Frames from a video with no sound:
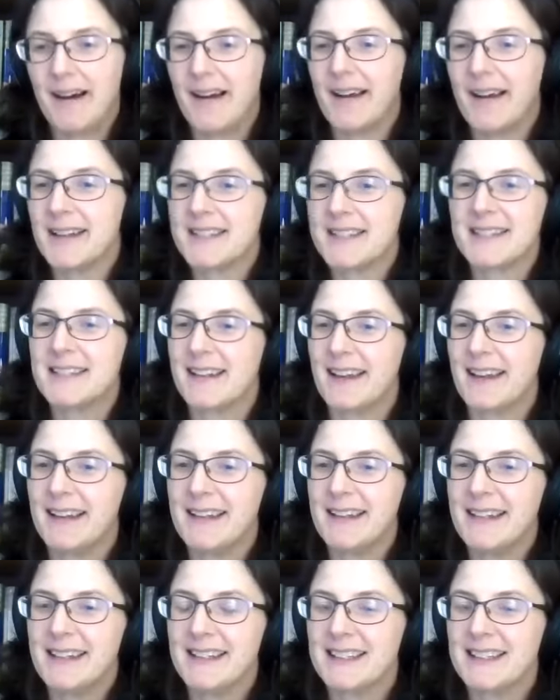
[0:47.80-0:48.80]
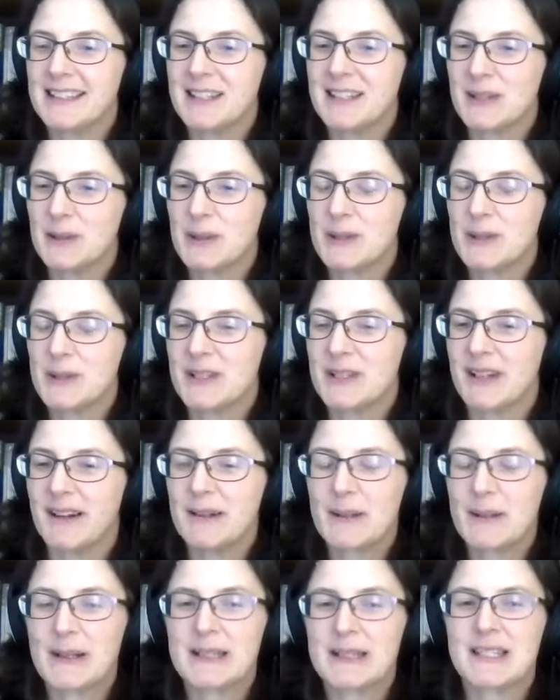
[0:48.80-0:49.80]
today I thought
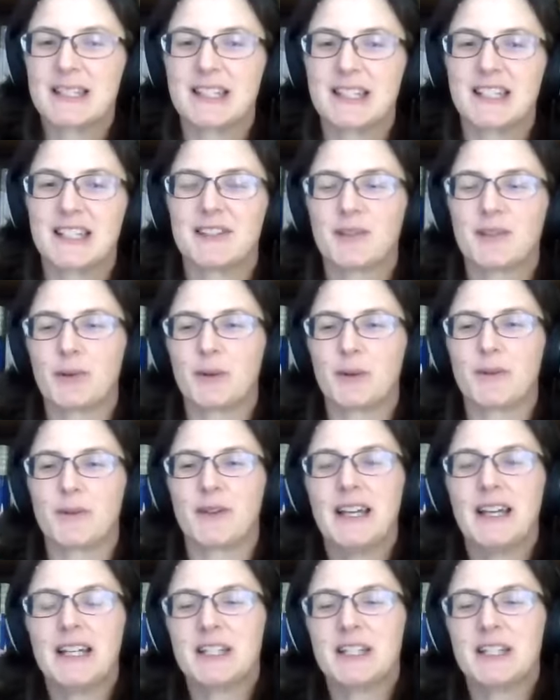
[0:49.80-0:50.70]
I'm going to sort of